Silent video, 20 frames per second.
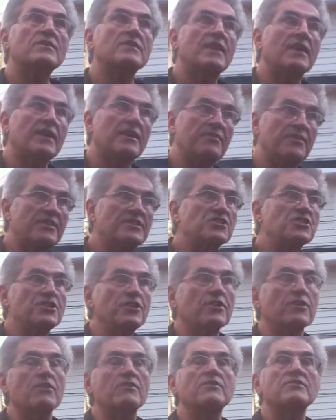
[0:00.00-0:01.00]
uh, this
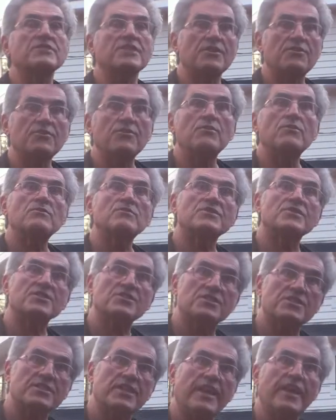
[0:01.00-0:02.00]
year, there's a new
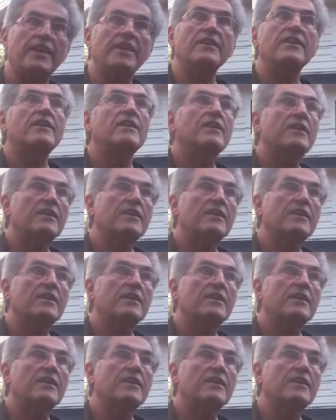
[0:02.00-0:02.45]
state